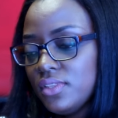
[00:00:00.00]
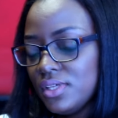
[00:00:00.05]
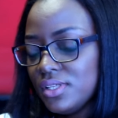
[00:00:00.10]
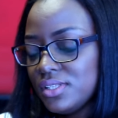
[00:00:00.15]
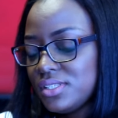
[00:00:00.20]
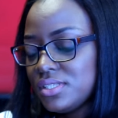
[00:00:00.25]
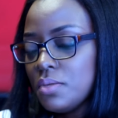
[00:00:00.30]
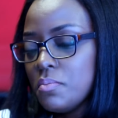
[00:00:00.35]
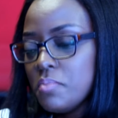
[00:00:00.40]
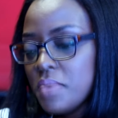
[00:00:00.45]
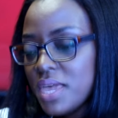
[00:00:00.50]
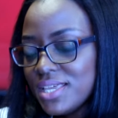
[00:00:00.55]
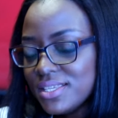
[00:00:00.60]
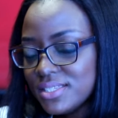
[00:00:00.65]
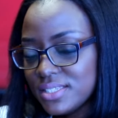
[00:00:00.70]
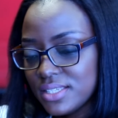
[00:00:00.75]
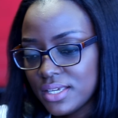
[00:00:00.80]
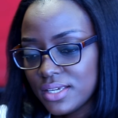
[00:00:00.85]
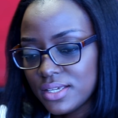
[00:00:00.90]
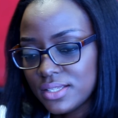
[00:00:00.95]
it's
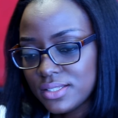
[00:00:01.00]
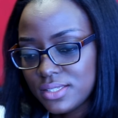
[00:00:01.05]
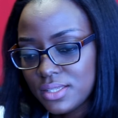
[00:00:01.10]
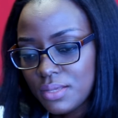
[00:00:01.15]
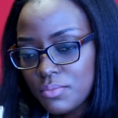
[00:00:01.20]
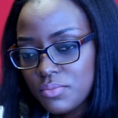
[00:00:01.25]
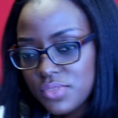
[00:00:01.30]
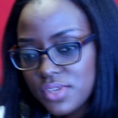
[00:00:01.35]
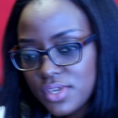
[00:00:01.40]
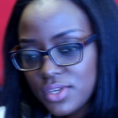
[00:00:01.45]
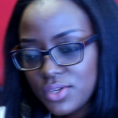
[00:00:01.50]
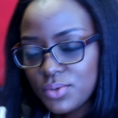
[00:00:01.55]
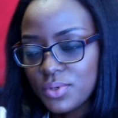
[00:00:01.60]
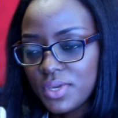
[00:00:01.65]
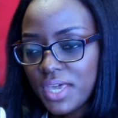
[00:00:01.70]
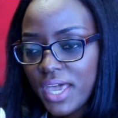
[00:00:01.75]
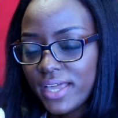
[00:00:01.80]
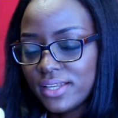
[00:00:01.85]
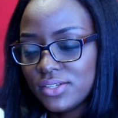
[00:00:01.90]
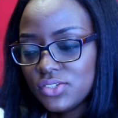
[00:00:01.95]
amazing. It's something you
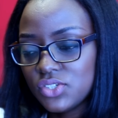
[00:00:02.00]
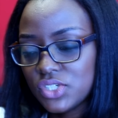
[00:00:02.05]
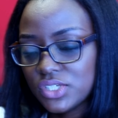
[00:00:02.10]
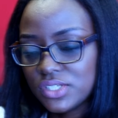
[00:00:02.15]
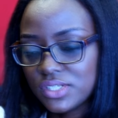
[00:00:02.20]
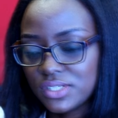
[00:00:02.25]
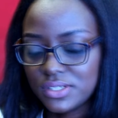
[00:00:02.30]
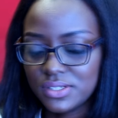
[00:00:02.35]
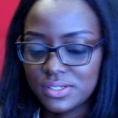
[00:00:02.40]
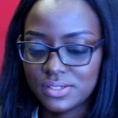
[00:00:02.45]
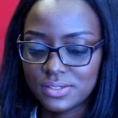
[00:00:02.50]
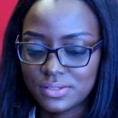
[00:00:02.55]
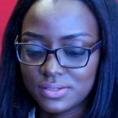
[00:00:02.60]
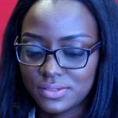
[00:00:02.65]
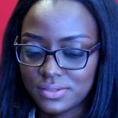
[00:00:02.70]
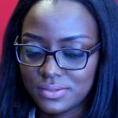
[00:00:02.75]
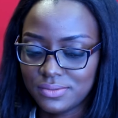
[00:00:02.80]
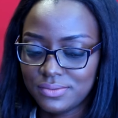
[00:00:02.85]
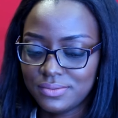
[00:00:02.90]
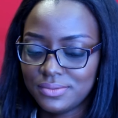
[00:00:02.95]
can't just
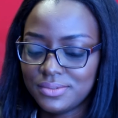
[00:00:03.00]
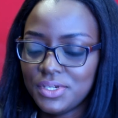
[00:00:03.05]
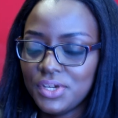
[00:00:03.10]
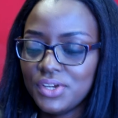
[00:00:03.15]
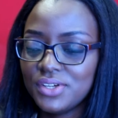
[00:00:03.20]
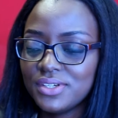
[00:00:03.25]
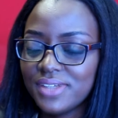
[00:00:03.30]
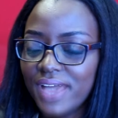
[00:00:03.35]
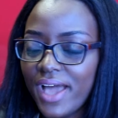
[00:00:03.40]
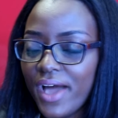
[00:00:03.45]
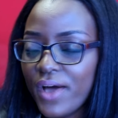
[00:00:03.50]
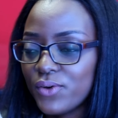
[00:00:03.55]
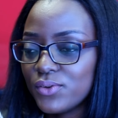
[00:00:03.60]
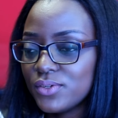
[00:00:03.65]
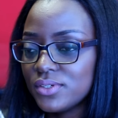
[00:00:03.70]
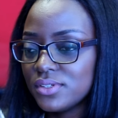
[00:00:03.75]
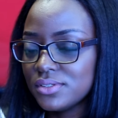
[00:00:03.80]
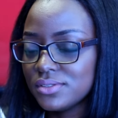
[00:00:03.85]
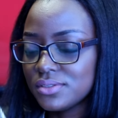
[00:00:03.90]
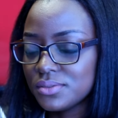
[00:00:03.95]
turn
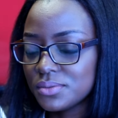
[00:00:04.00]
down.